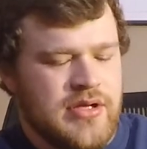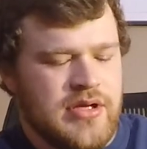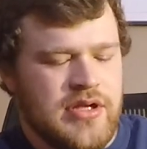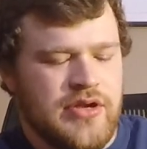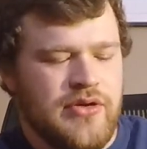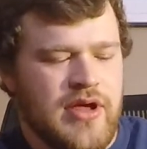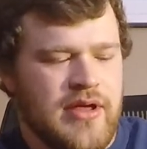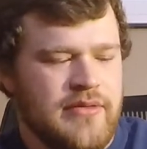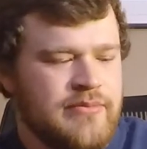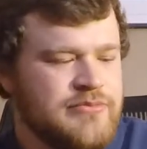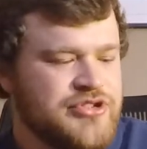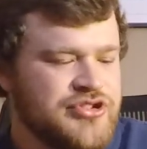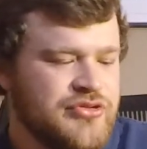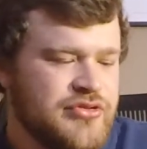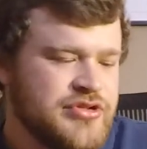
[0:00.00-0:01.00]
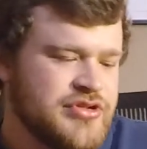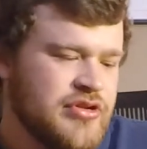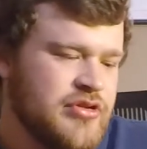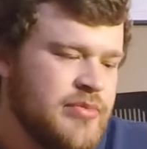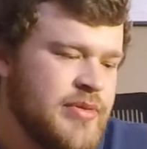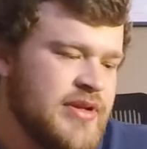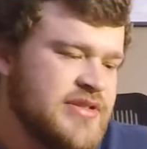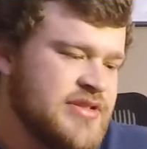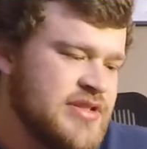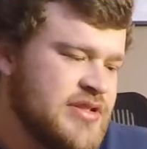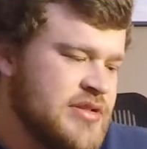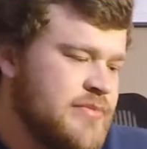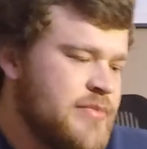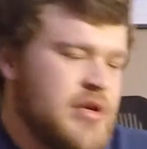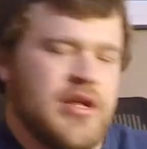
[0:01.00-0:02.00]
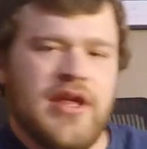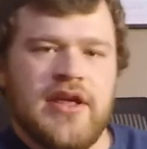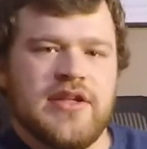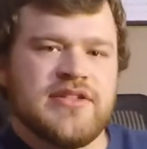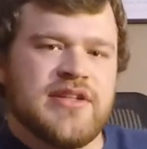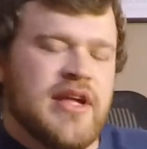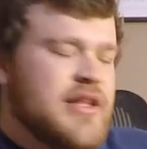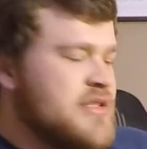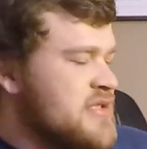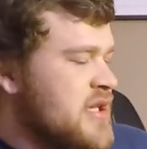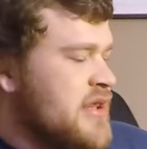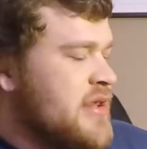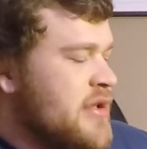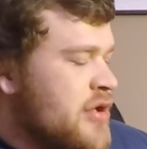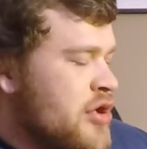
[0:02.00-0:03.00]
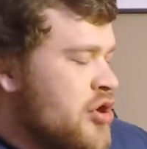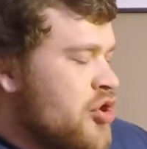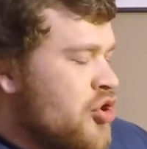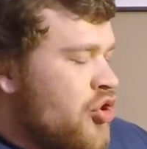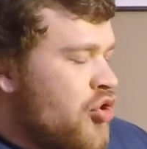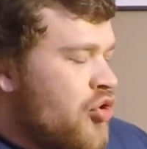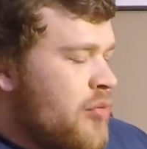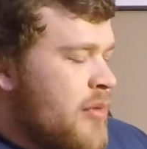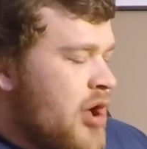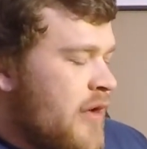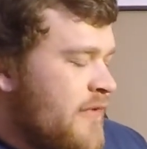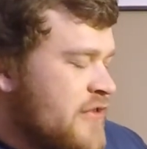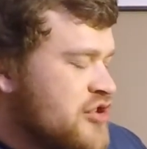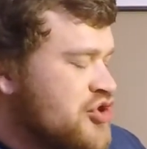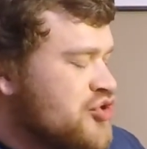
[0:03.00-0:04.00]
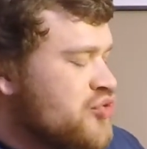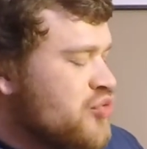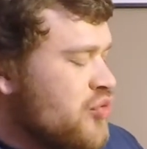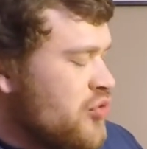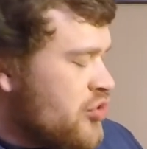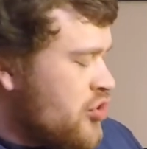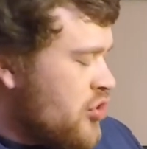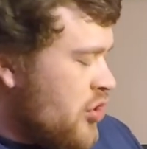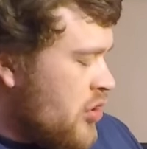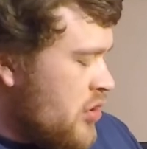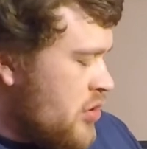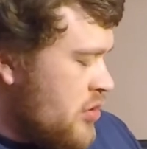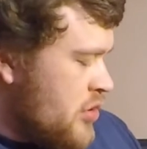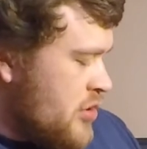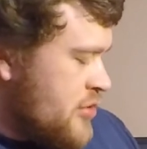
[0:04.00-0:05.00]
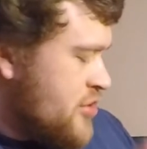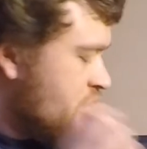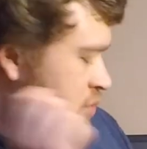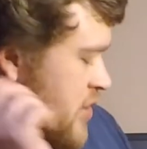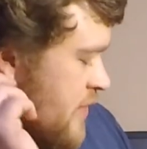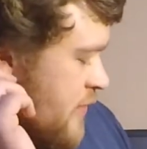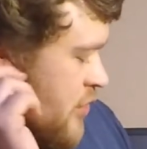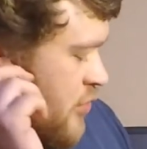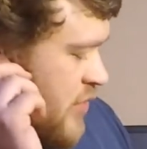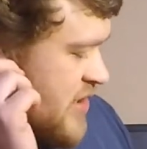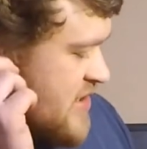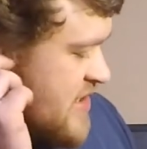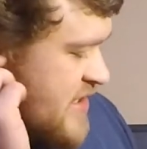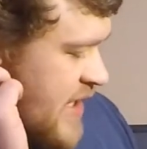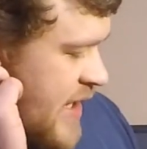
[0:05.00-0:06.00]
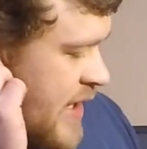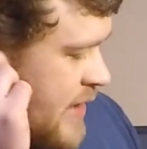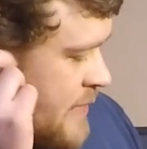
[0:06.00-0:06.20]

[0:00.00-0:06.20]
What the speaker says: I'm sure there's other places, but yeah, it's got the home, office, school, or car. So wherever you want to stick it.